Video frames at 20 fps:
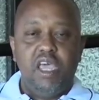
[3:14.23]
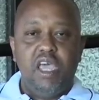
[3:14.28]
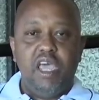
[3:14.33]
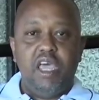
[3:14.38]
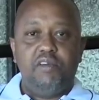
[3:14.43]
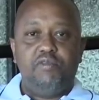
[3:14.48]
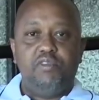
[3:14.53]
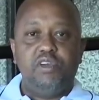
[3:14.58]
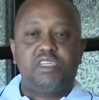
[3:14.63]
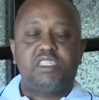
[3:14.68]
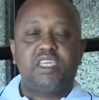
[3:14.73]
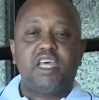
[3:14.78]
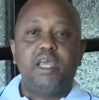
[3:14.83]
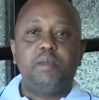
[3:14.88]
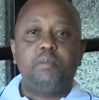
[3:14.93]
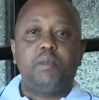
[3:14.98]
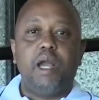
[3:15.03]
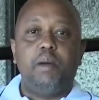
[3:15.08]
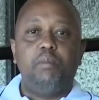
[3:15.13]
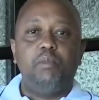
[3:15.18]
Every
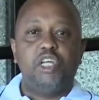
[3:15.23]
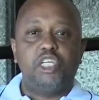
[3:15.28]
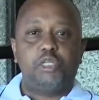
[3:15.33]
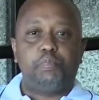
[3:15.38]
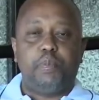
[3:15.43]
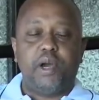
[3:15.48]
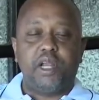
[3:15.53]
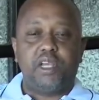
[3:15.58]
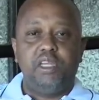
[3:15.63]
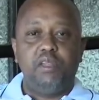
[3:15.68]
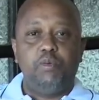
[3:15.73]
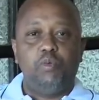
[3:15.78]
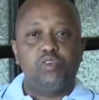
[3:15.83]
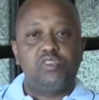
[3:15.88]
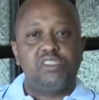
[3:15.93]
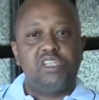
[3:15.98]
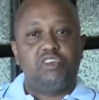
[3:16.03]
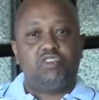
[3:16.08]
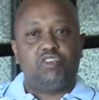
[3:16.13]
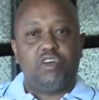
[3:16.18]
time Kamlesh Patni
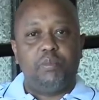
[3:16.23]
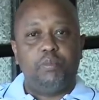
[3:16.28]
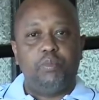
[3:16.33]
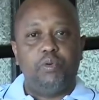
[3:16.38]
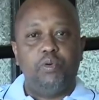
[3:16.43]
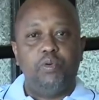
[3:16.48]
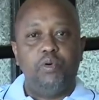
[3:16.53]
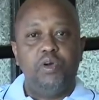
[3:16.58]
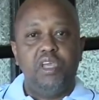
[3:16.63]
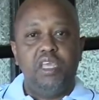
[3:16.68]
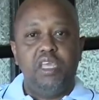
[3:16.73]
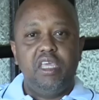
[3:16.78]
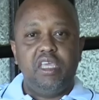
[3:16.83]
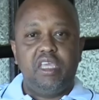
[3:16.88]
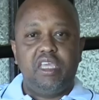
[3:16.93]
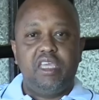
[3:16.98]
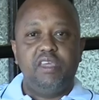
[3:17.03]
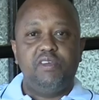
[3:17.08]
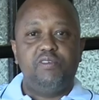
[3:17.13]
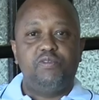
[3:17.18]
was in trouble, he
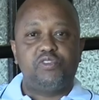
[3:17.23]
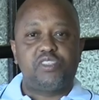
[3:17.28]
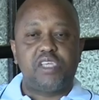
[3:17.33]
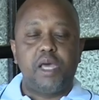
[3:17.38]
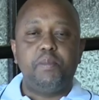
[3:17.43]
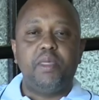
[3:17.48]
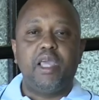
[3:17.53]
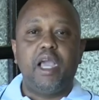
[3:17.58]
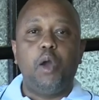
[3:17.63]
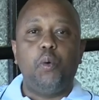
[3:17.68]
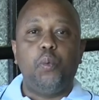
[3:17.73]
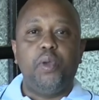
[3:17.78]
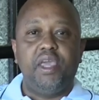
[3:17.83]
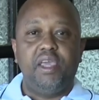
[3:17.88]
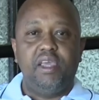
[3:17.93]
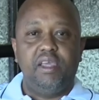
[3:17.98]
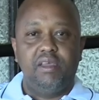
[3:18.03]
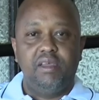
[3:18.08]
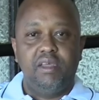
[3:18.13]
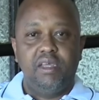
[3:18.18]
gave something
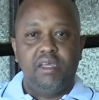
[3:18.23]
away.